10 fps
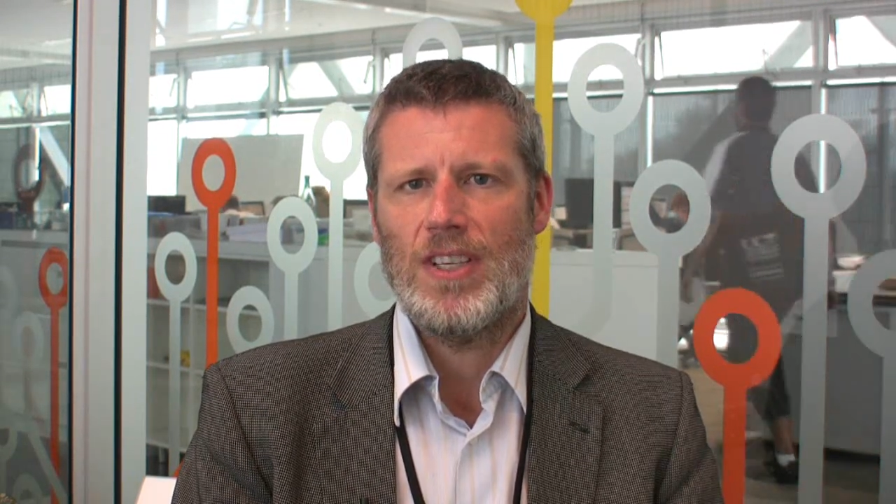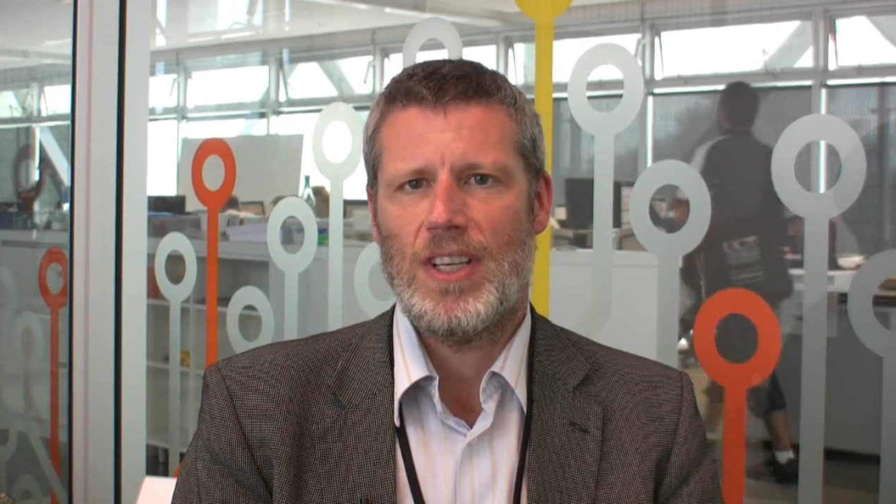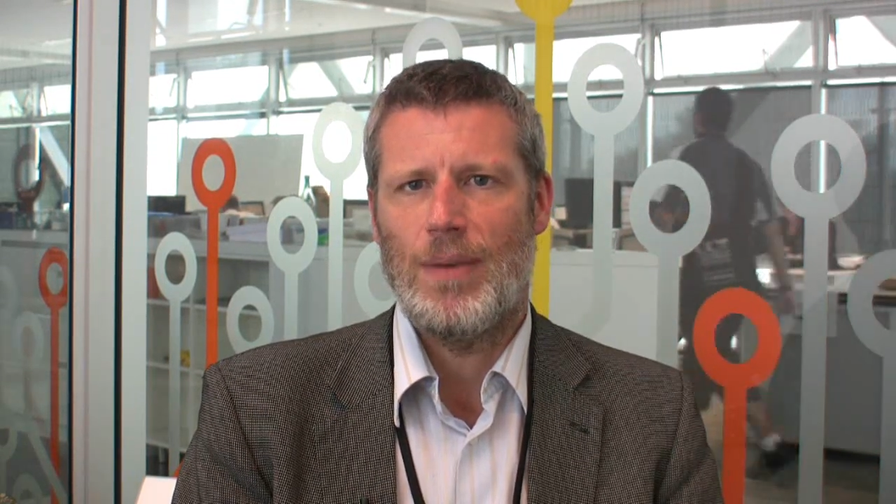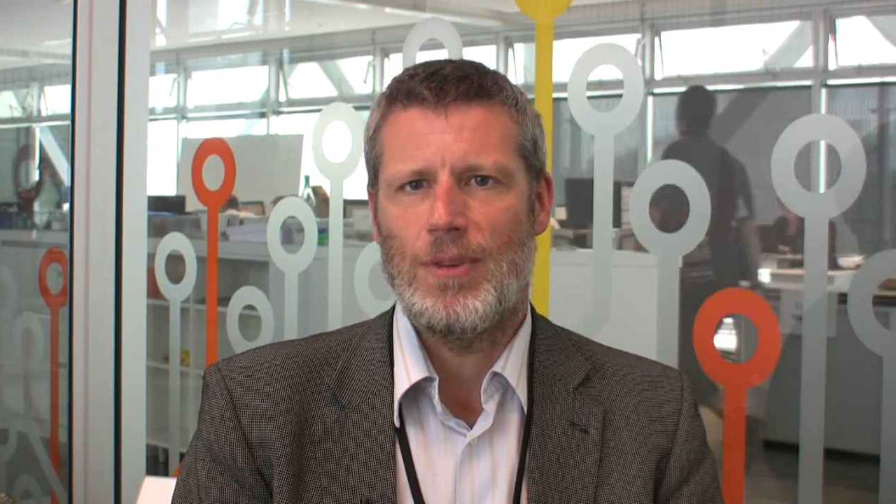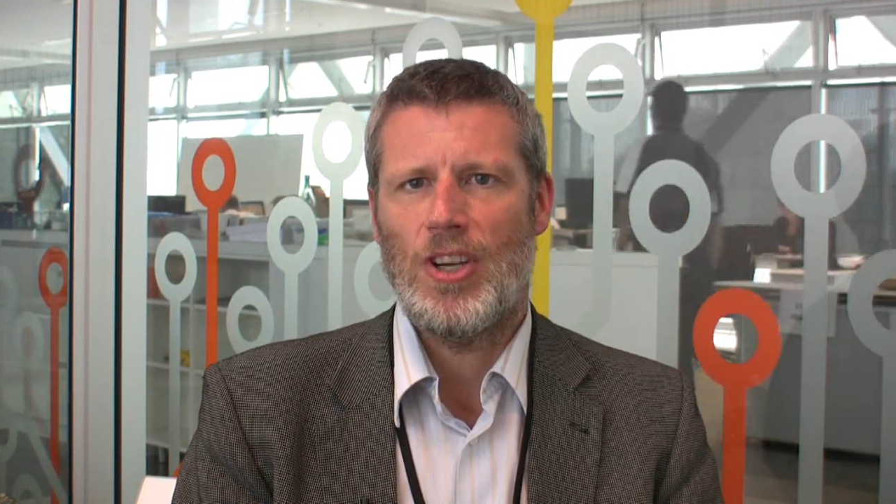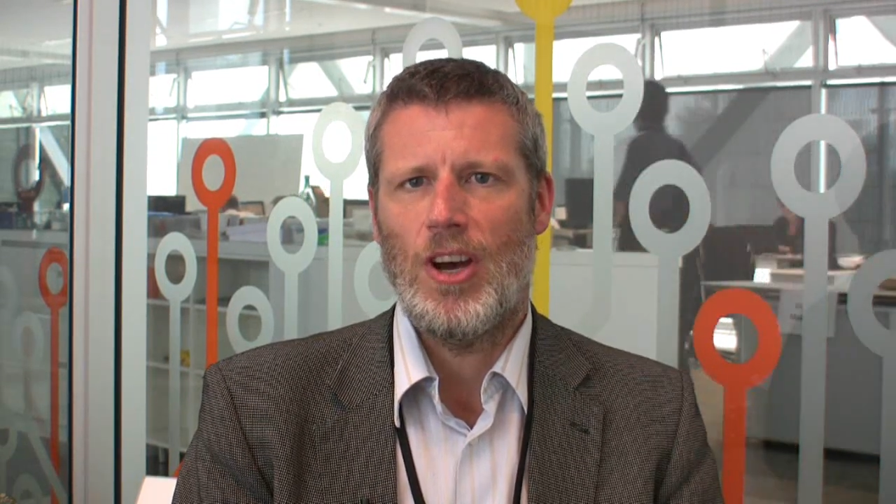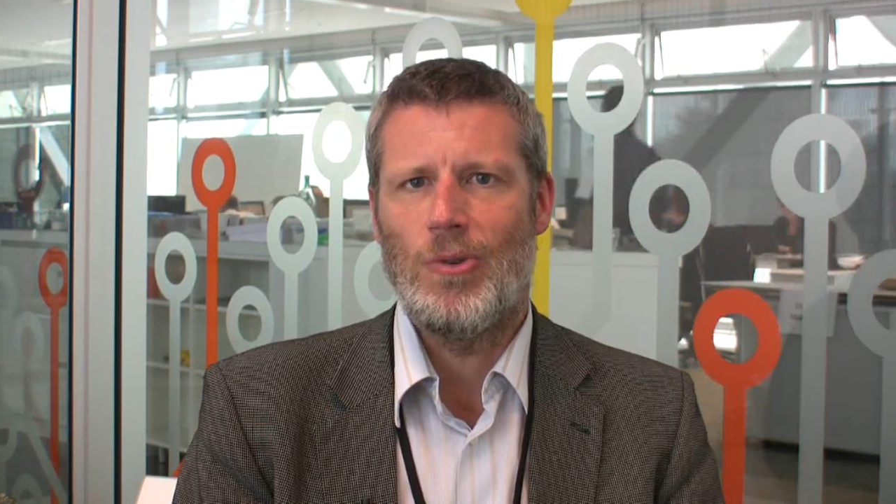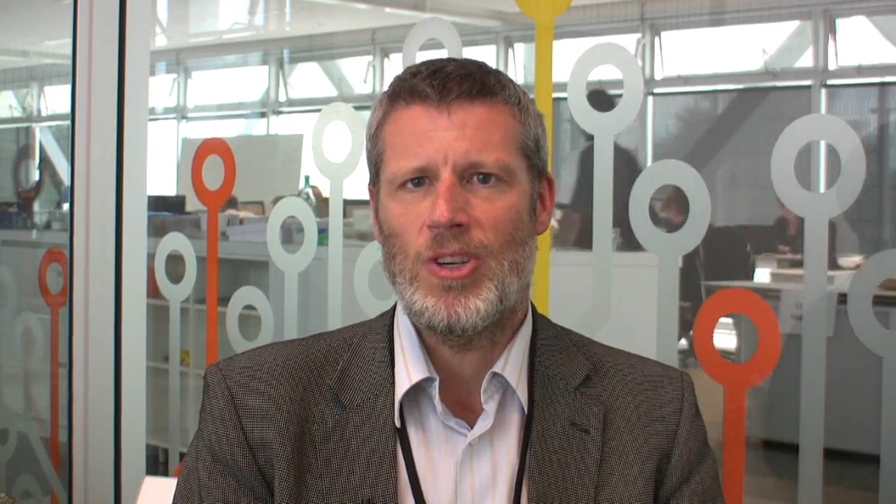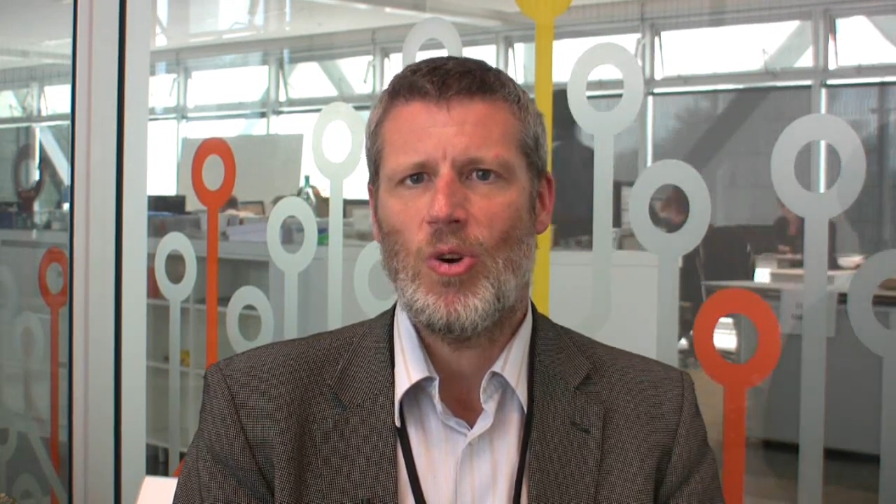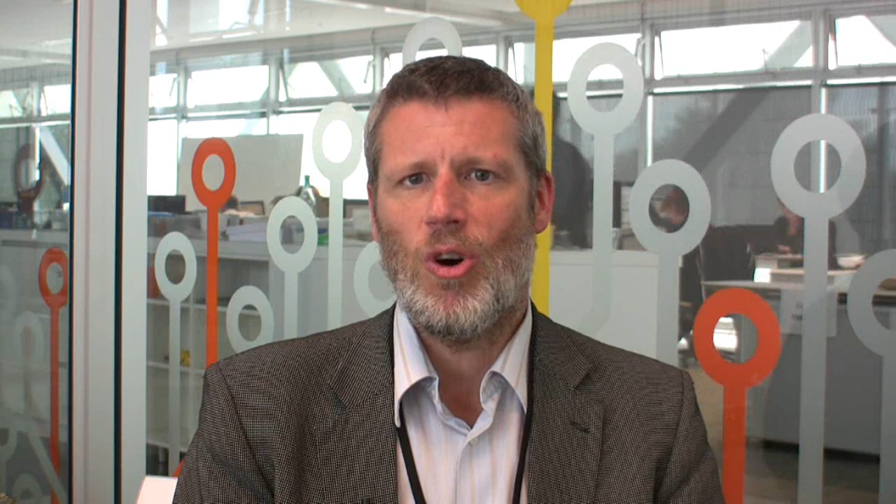to come and
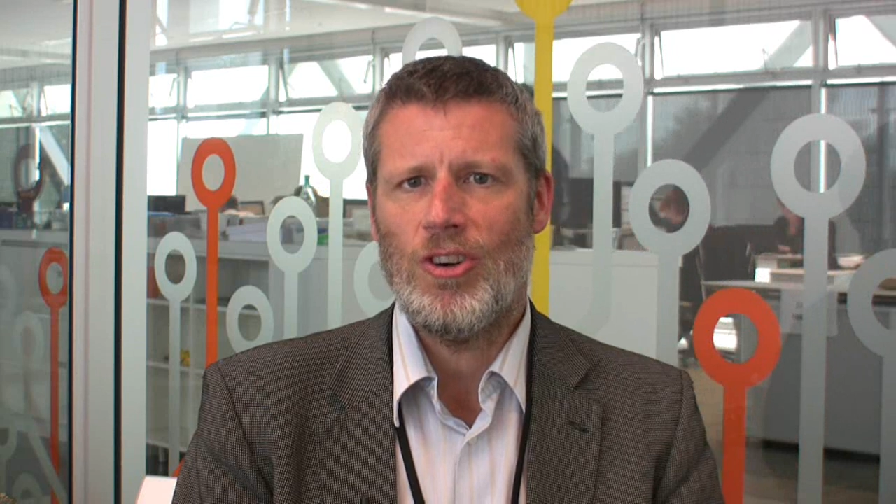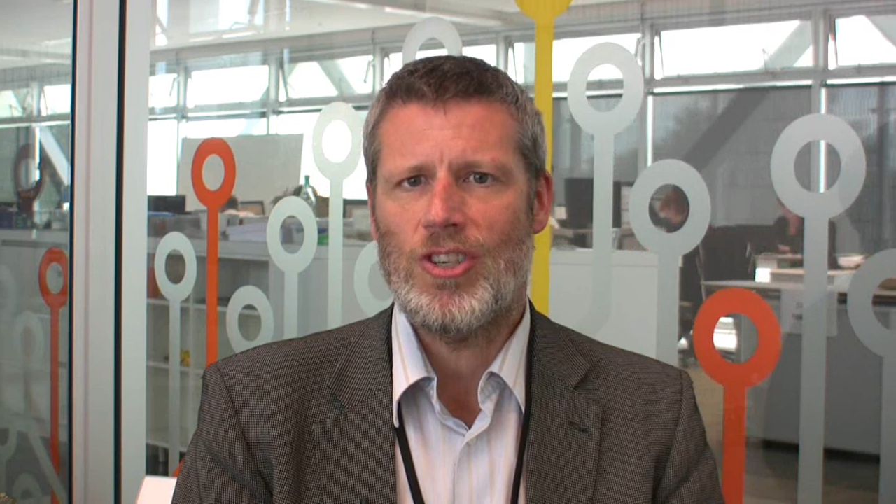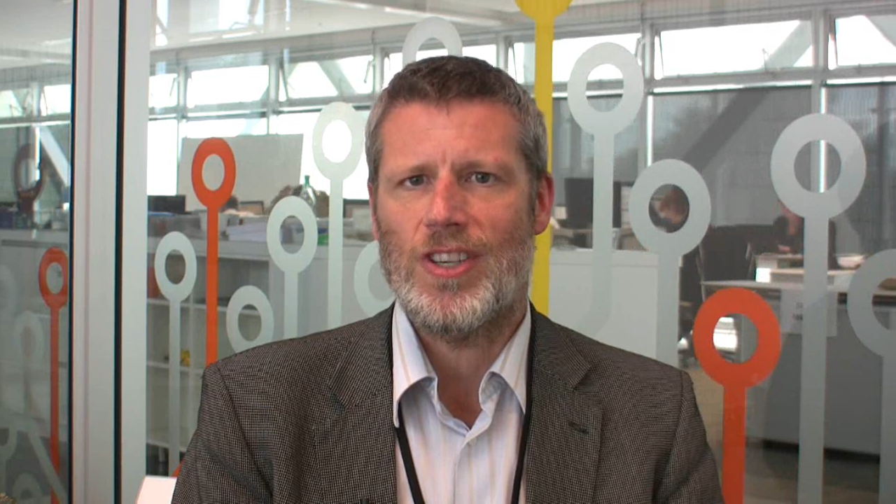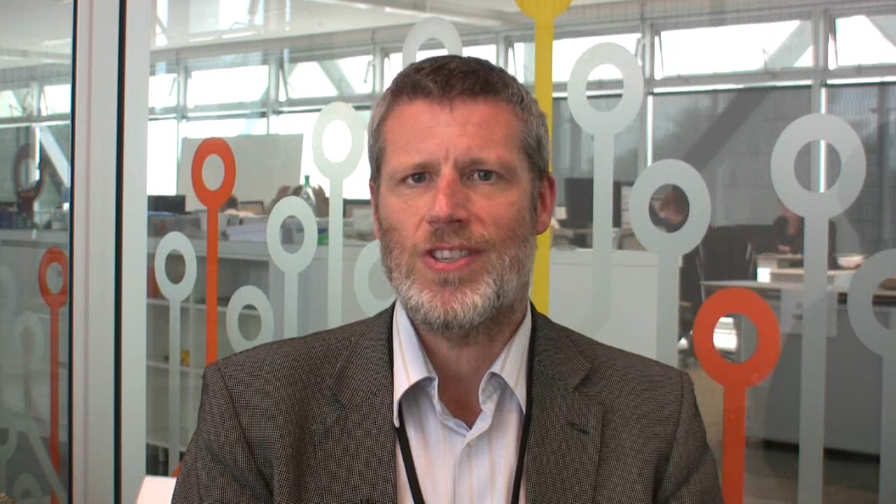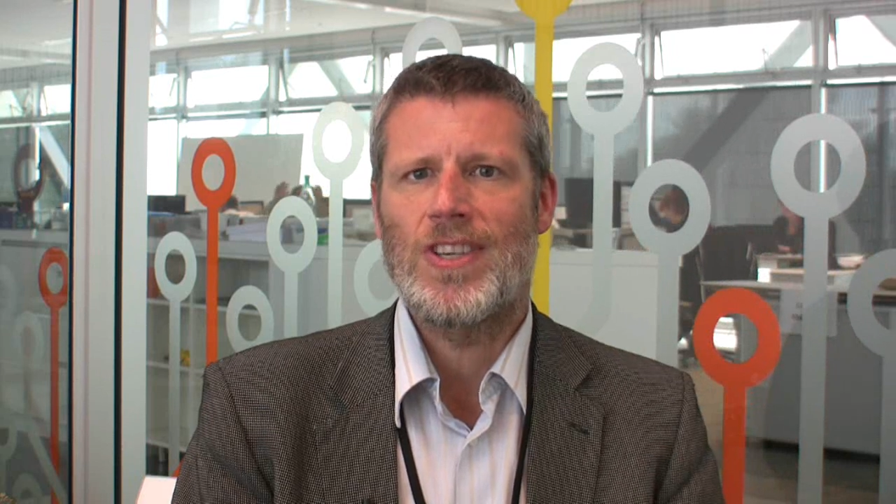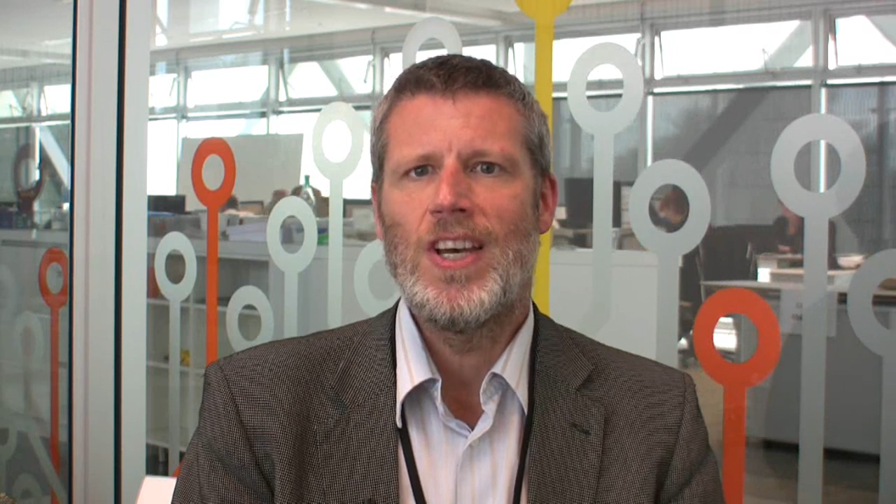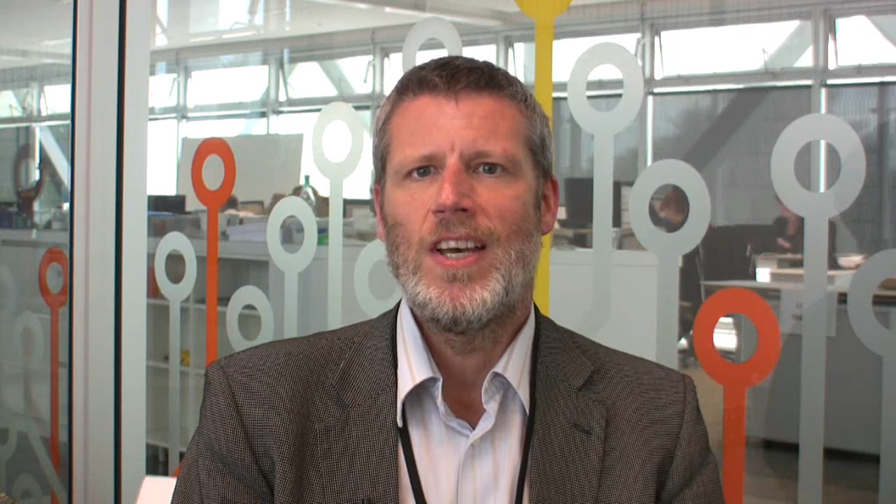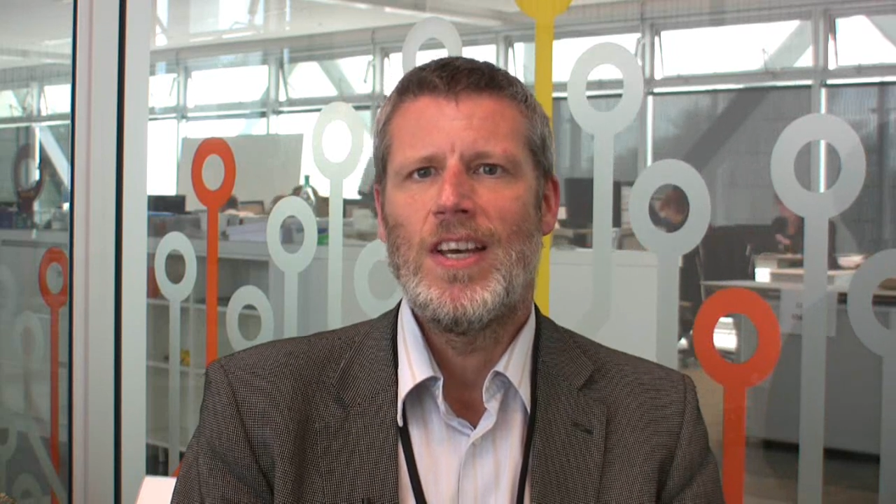go, and Qantas